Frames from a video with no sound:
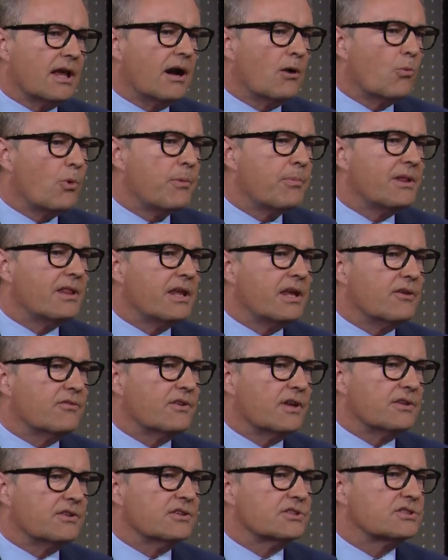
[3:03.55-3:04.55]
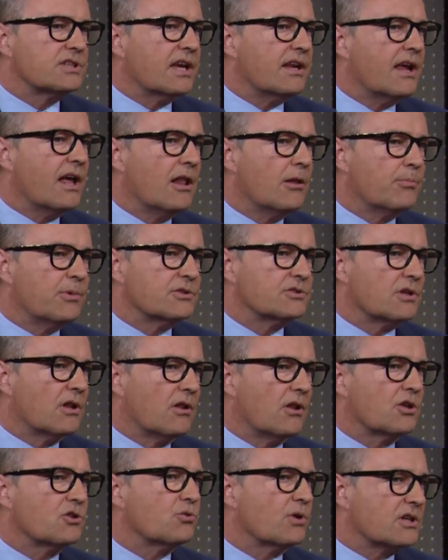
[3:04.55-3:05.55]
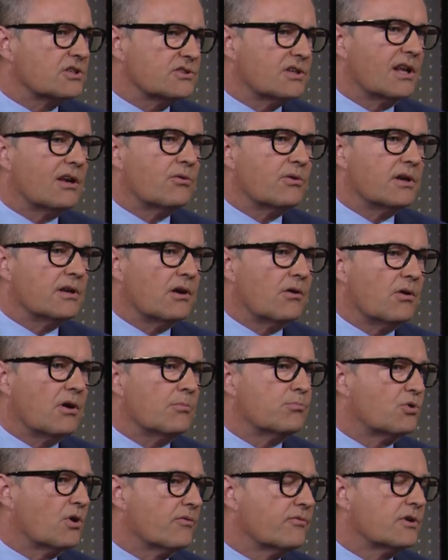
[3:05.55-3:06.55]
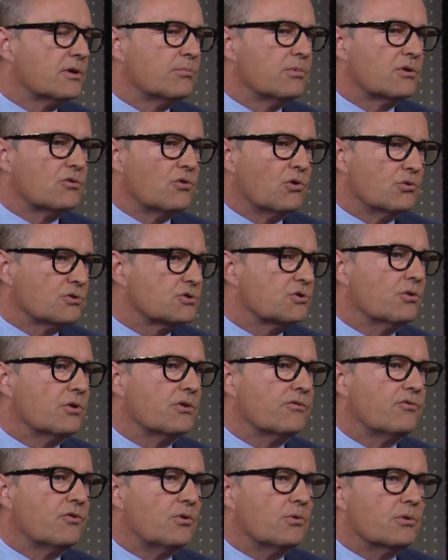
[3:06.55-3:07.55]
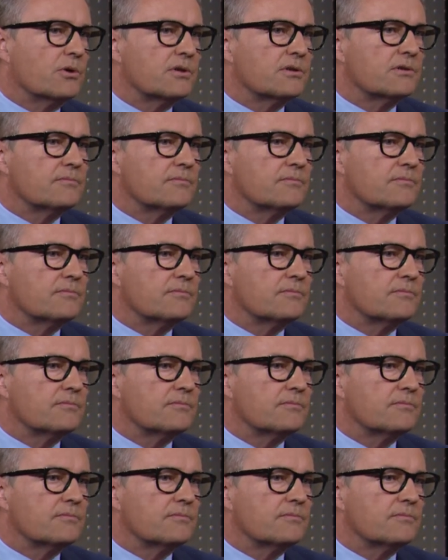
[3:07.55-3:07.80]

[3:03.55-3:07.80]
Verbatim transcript: we believe that this can help us a lot to accelerate our profitable growth going forward.